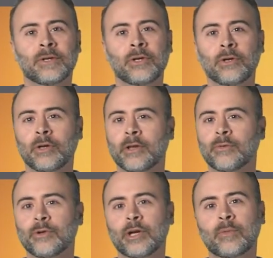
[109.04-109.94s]
You'll author
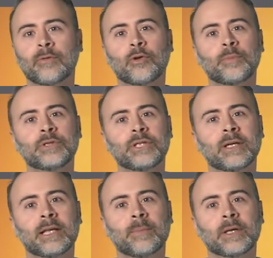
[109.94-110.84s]
a number of
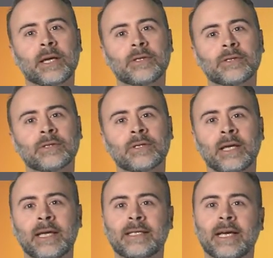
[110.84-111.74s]
OpenGL applications
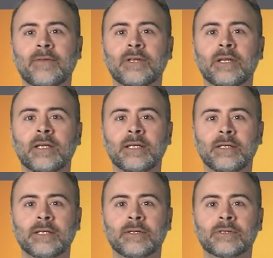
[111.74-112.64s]
and dive into the
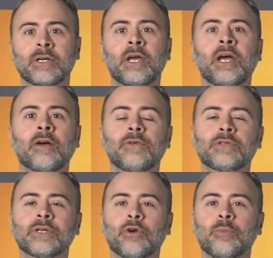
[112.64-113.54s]
details of
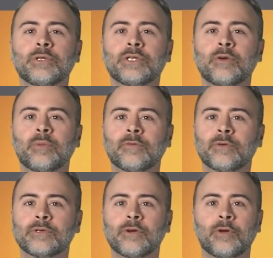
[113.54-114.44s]
using OpenGL
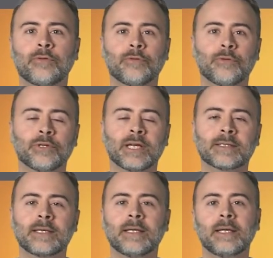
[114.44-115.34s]
buffers for
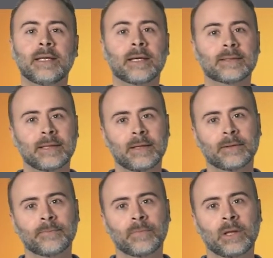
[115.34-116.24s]
vertex and index data.
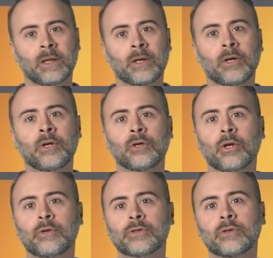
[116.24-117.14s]
You'll
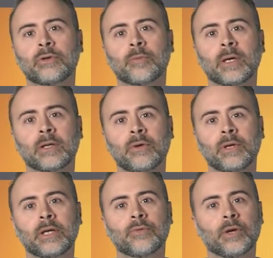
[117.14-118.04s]
also learn about
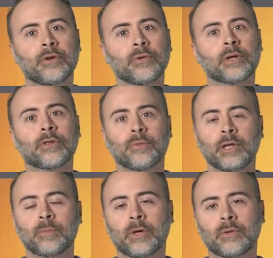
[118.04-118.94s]
loading and rendering 3D
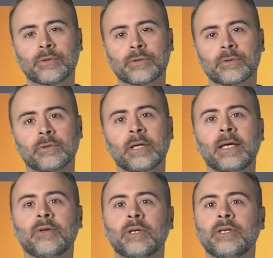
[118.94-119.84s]
models, and
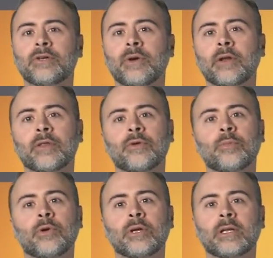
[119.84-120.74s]
you'll integrate a
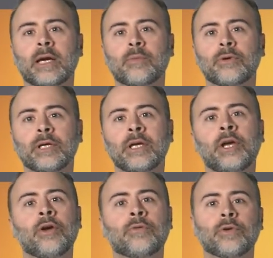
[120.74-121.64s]
third-party library
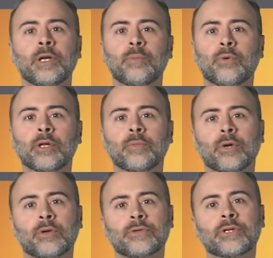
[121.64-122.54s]
for importing models